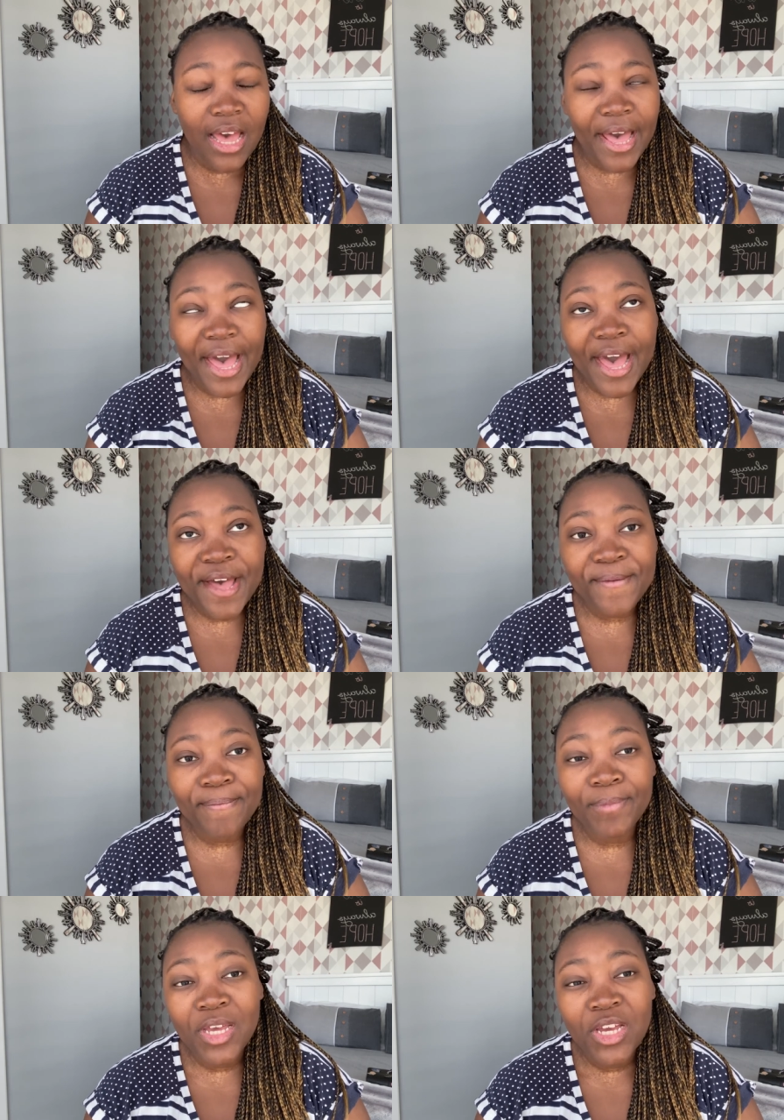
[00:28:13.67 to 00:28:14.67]

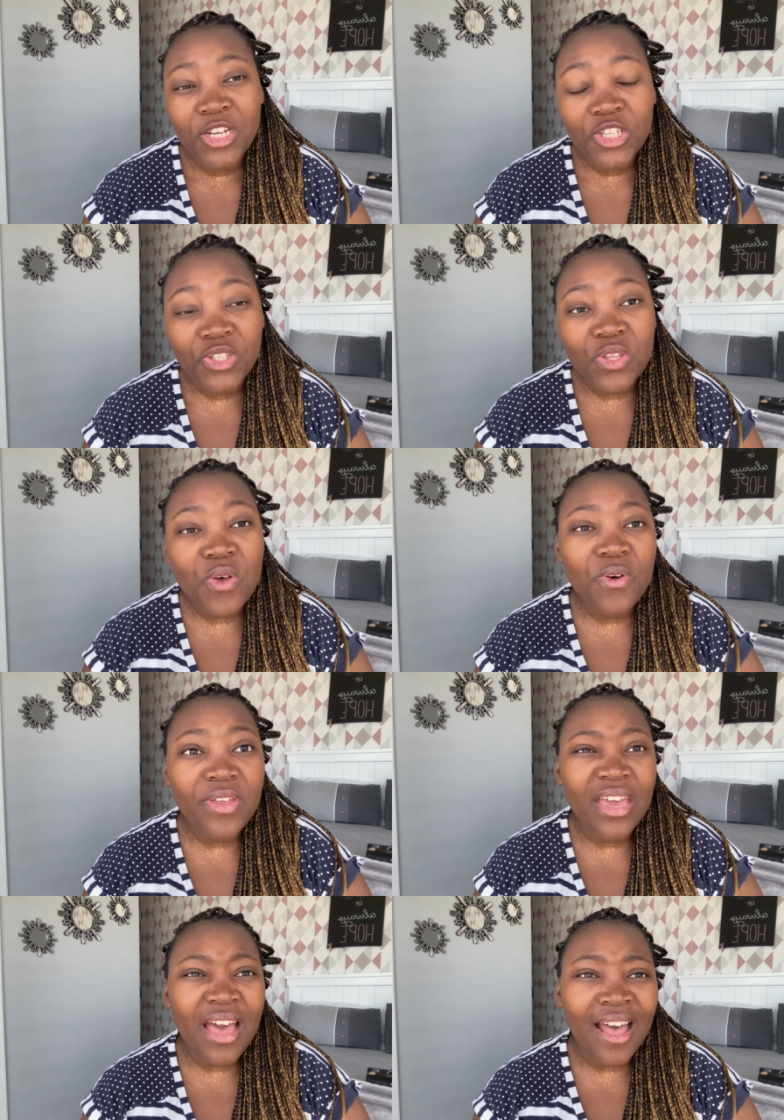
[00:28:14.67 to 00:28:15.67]
Um, so
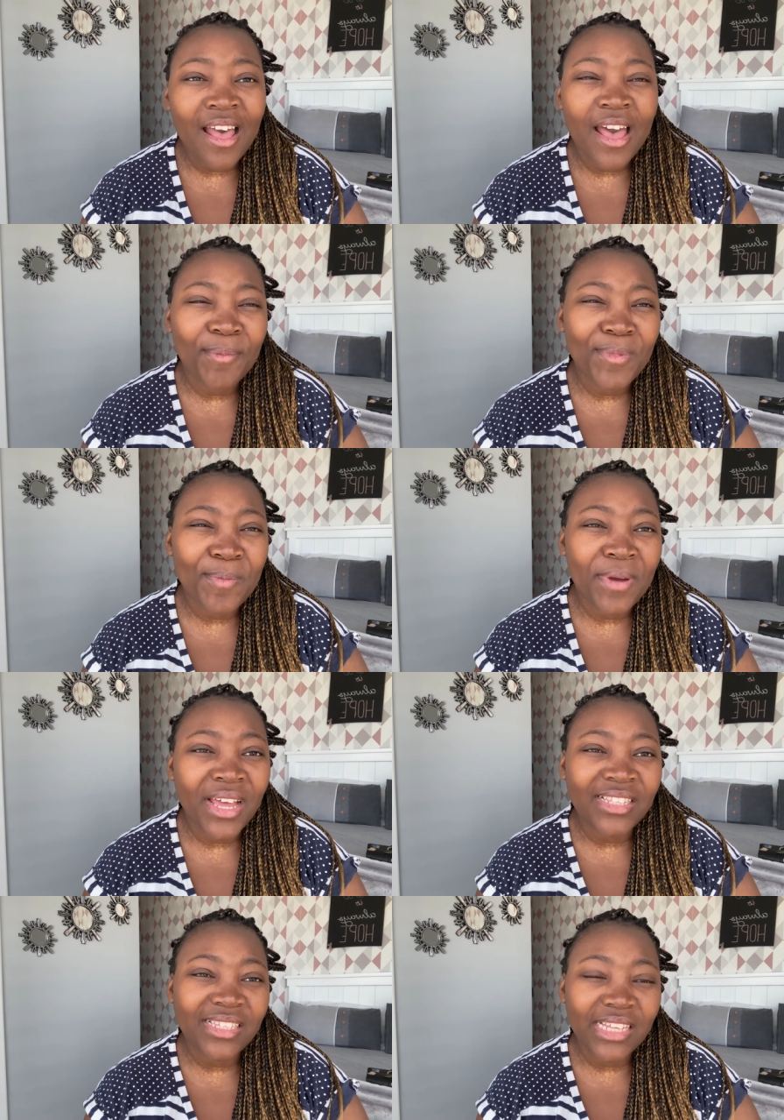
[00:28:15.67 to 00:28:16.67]
yeah i'm a
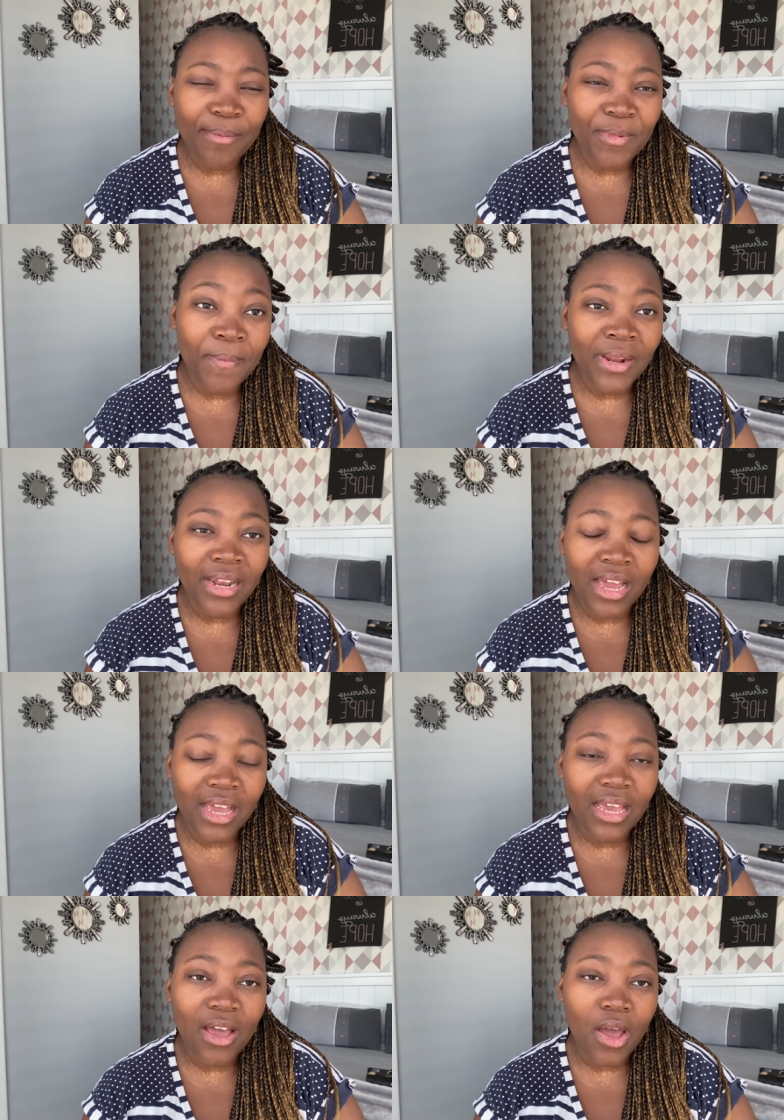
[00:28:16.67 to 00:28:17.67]
bit i'm a bit like
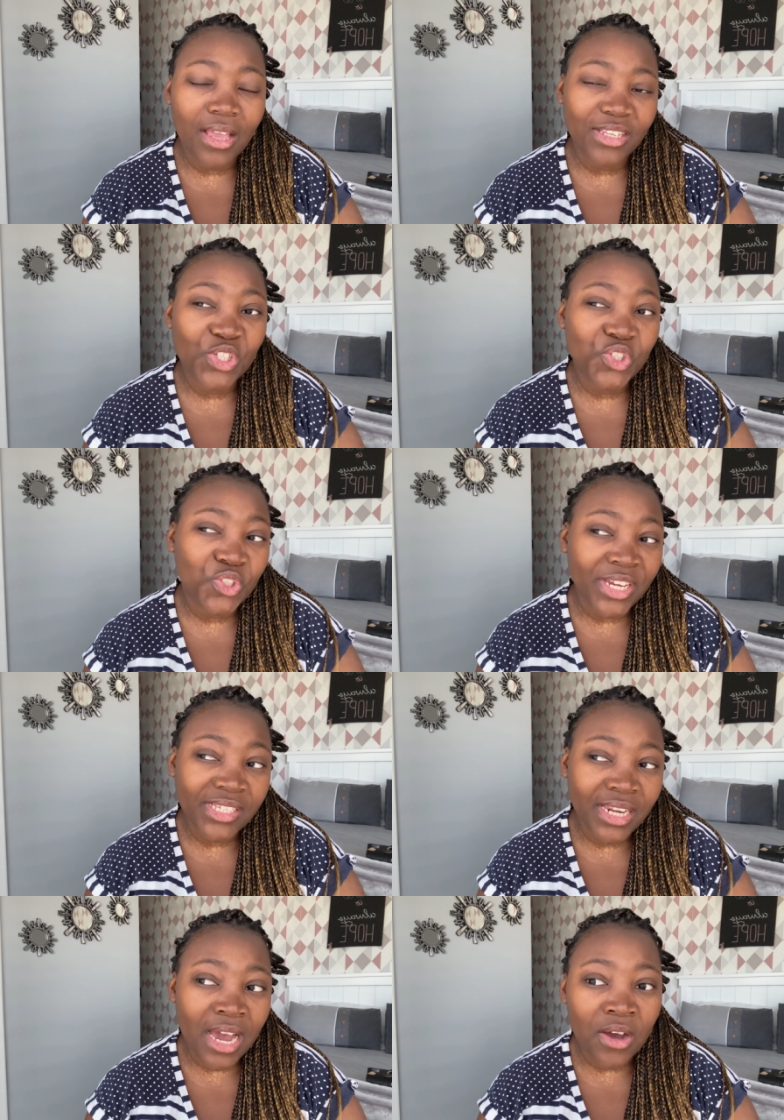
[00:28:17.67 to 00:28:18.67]

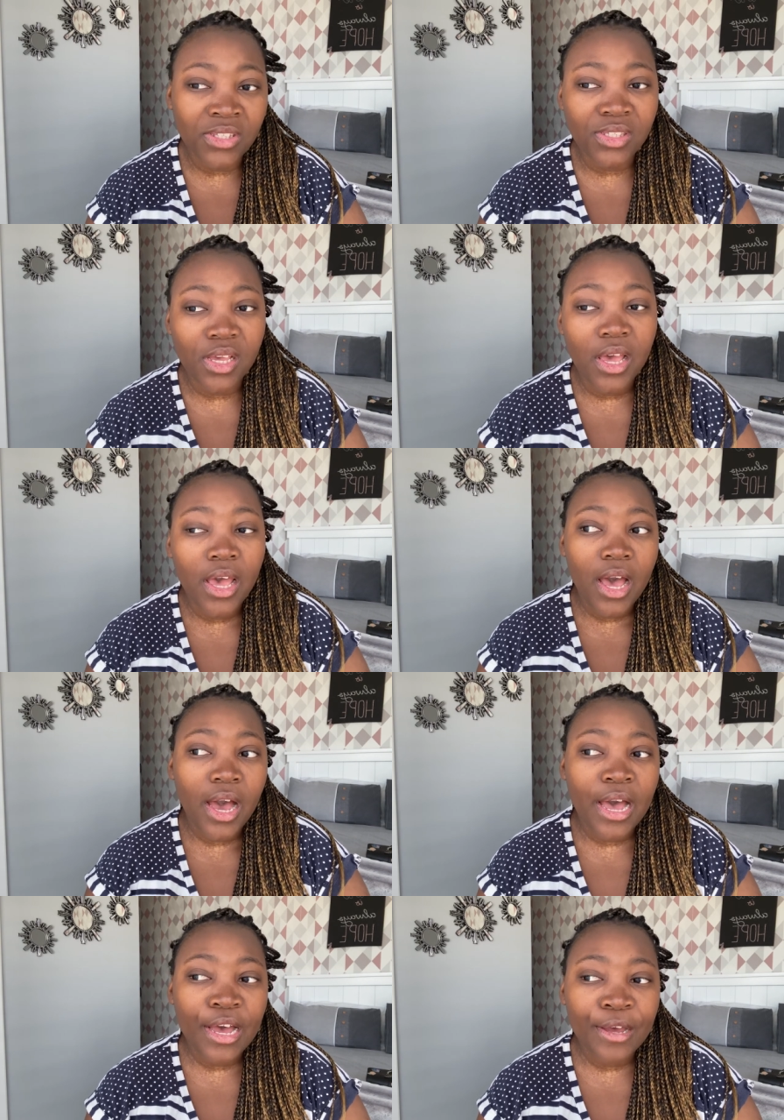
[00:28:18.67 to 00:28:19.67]
stressed out
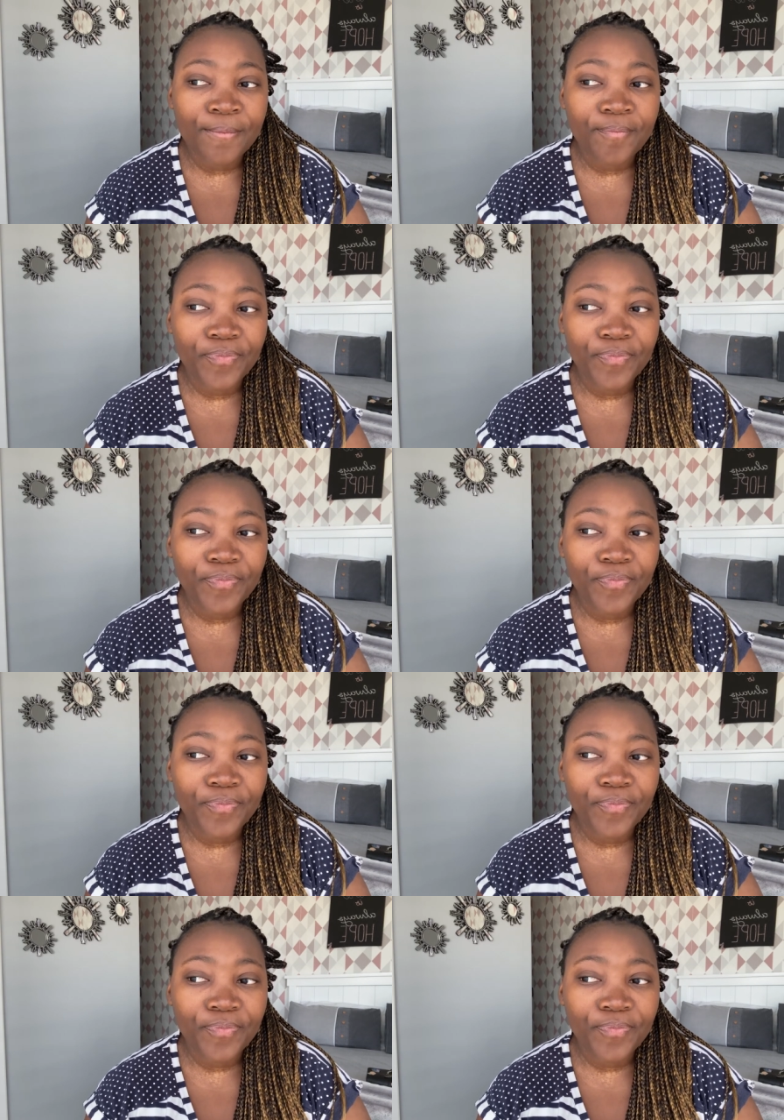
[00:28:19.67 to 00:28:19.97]
um